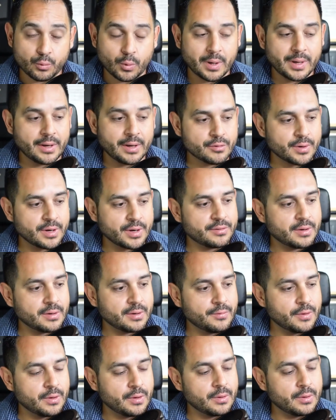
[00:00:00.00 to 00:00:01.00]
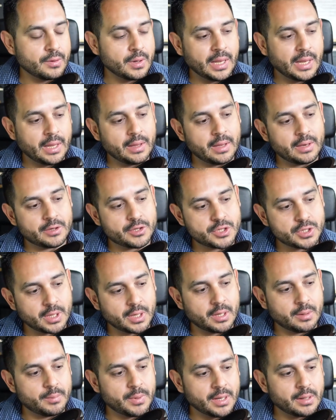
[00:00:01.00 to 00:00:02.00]
That's one interesting view. And then
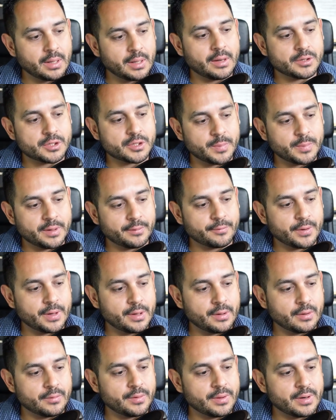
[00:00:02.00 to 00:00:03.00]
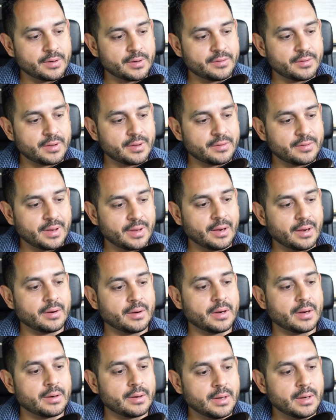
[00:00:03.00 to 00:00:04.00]
John Miglausch, my friend over there, says,
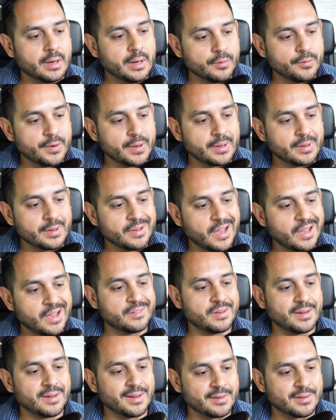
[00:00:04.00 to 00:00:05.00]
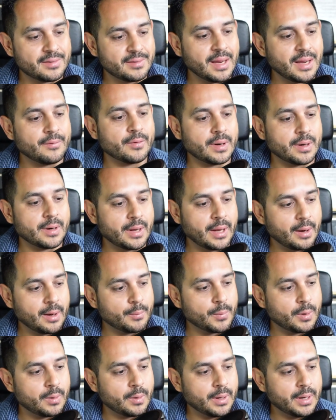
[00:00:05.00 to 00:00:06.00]
Aaron, approving testing is never a
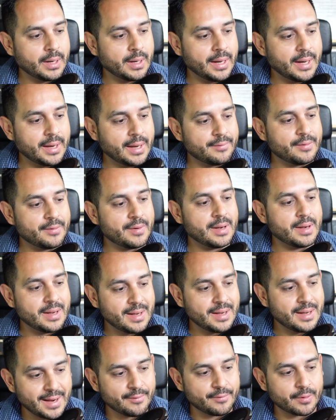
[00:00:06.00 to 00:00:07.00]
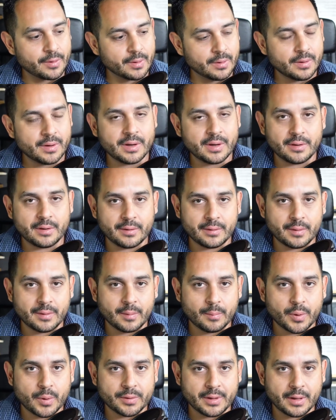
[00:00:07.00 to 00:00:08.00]
gamble. And I have never, he
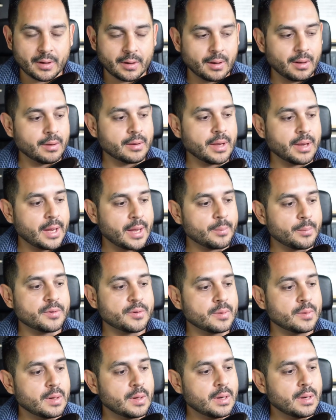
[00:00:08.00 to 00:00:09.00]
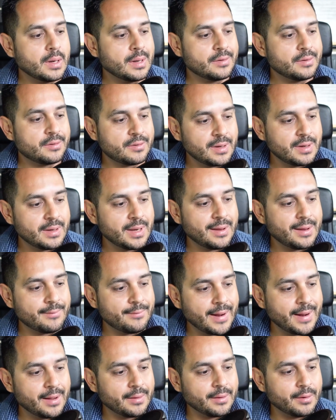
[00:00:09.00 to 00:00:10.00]
put that in all caps, seen a
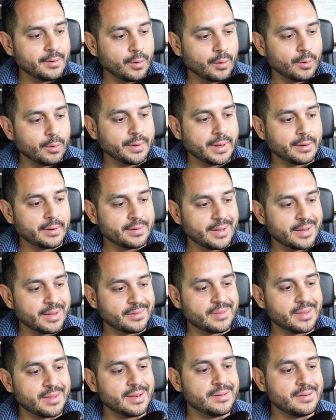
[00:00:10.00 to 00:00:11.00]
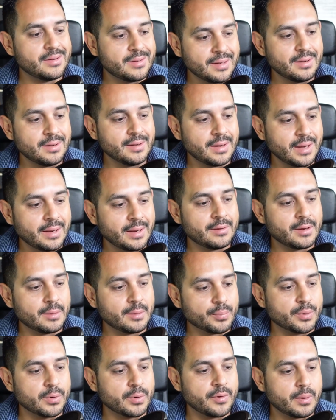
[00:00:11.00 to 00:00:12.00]
valid holdout test that didn't end
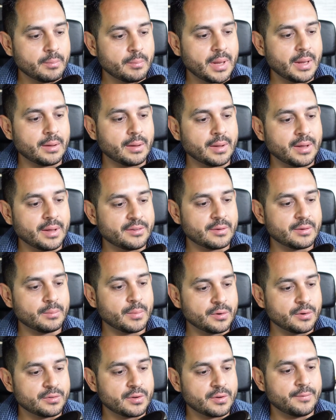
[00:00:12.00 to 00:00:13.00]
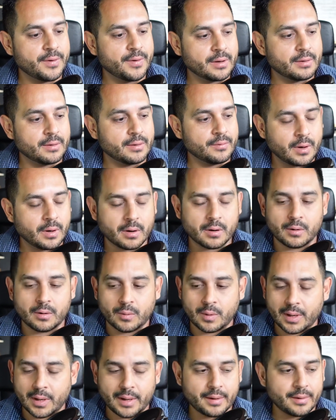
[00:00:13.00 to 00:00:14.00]
up proving mail as the most effective
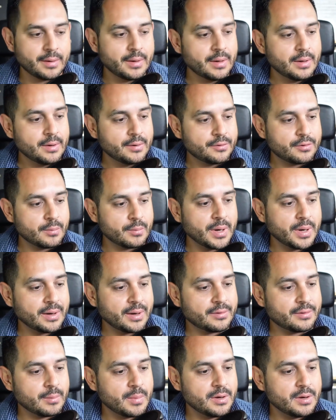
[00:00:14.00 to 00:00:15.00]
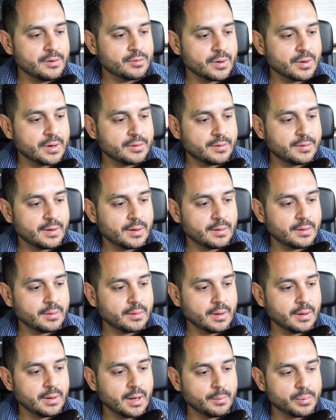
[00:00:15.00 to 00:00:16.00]
ROI. So, Mike, some
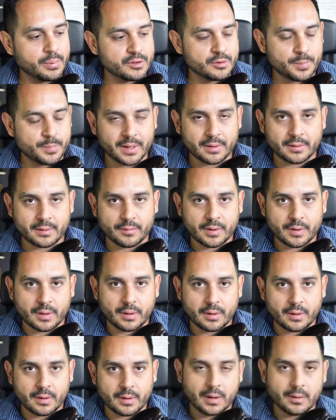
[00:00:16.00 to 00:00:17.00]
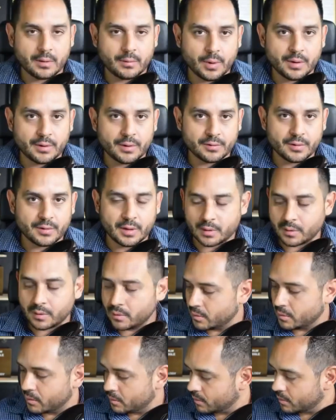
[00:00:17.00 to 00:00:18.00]
interesting perspectives on what you're
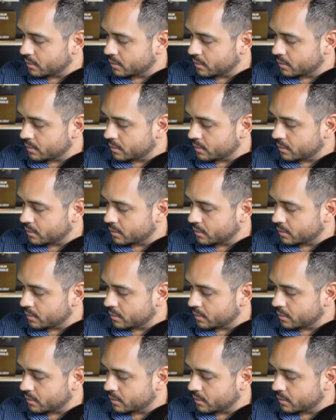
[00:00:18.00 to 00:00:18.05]
saying.